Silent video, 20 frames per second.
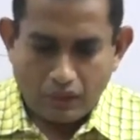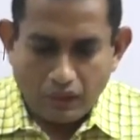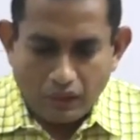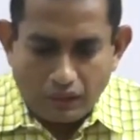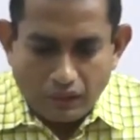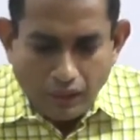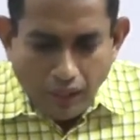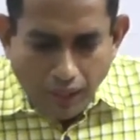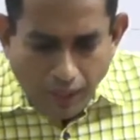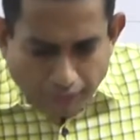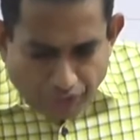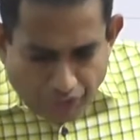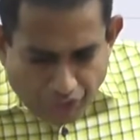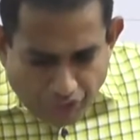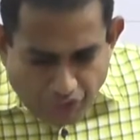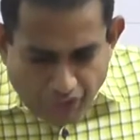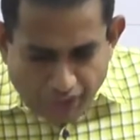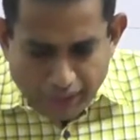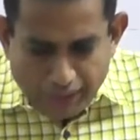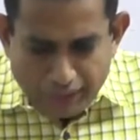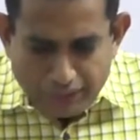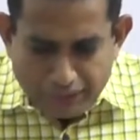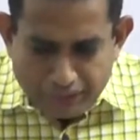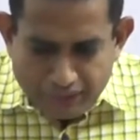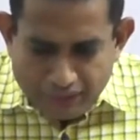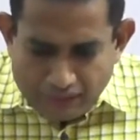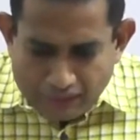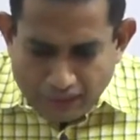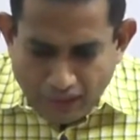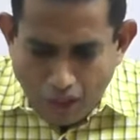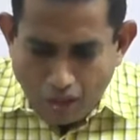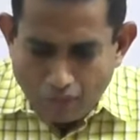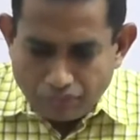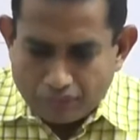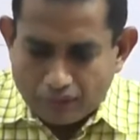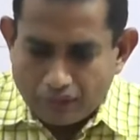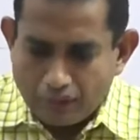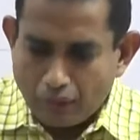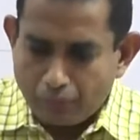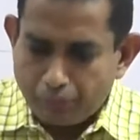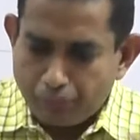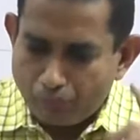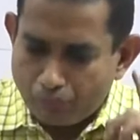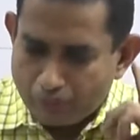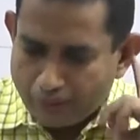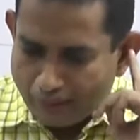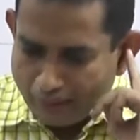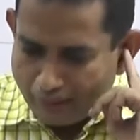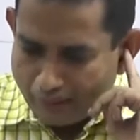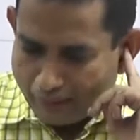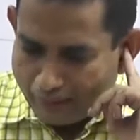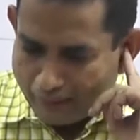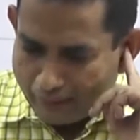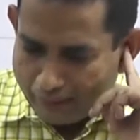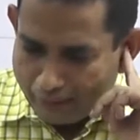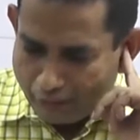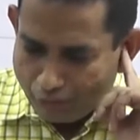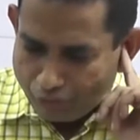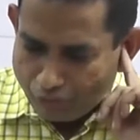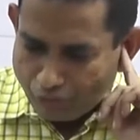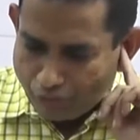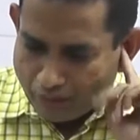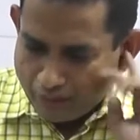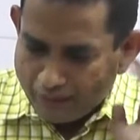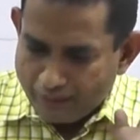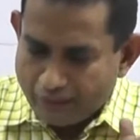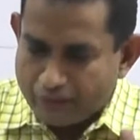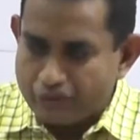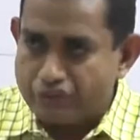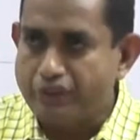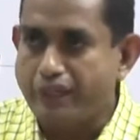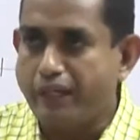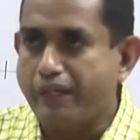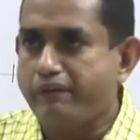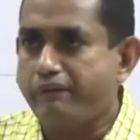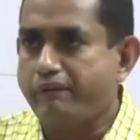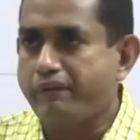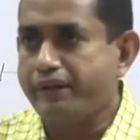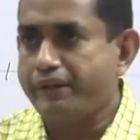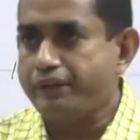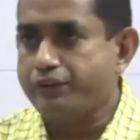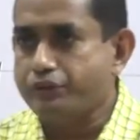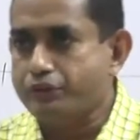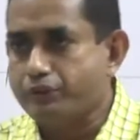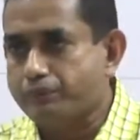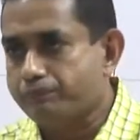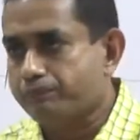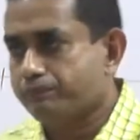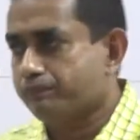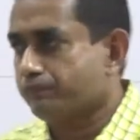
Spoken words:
large changes after the reporting date in foreign exchange rates.